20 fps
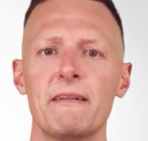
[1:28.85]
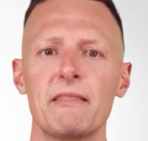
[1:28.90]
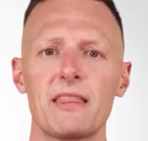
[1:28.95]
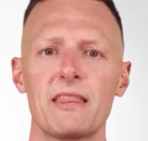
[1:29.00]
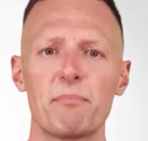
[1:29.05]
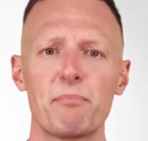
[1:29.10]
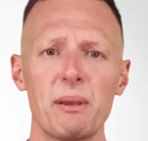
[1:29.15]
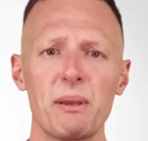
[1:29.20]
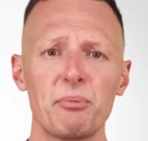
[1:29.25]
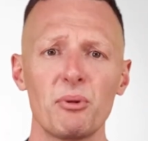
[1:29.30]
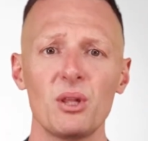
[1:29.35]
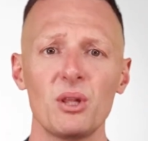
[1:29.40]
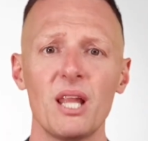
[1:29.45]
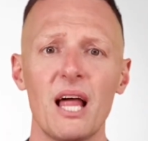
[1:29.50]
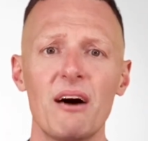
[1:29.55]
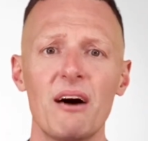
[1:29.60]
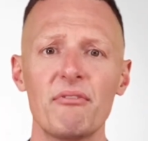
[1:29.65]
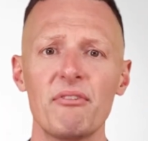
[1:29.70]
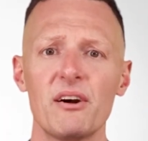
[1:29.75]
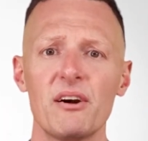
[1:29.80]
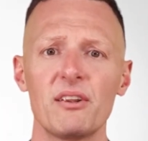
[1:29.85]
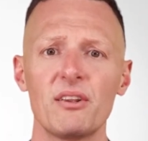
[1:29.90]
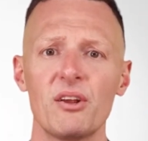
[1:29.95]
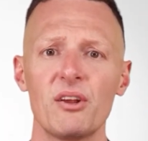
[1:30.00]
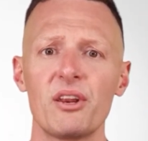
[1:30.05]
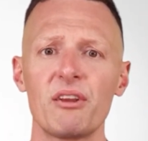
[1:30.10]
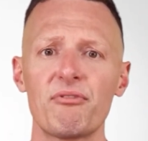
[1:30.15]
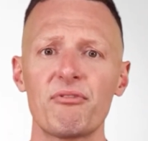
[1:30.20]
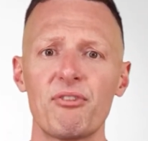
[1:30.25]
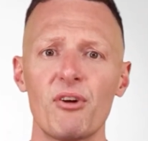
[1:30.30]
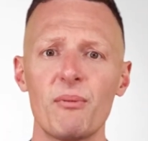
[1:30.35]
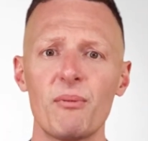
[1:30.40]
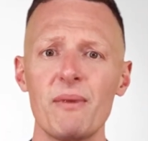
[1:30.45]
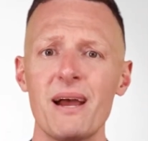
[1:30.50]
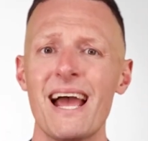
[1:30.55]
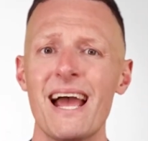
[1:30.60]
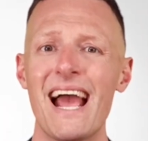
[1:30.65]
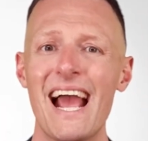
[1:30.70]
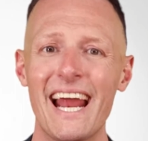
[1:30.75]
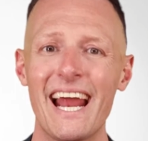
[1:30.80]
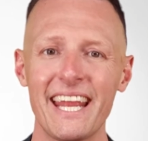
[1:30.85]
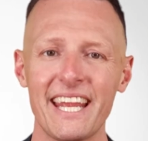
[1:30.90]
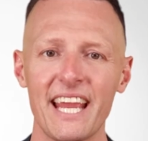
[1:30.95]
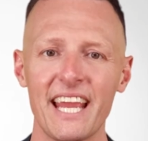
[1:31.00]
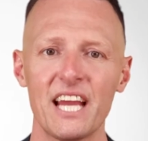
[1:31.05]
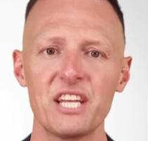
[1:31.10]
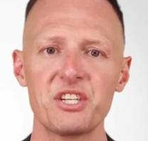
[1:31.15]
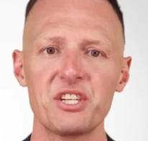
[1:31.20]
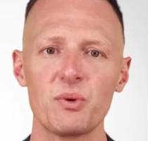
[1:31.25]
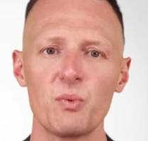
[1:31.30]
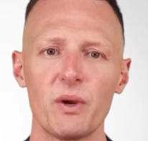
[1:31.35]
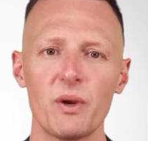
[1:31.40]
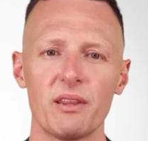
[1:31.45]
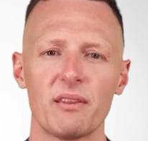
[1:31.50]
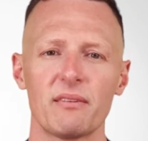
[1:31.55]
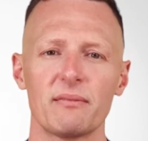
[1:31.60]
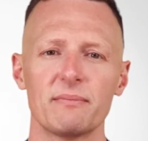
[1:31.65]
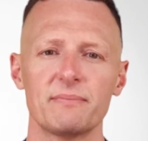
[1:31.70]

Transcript: that people love learning from and engaging with.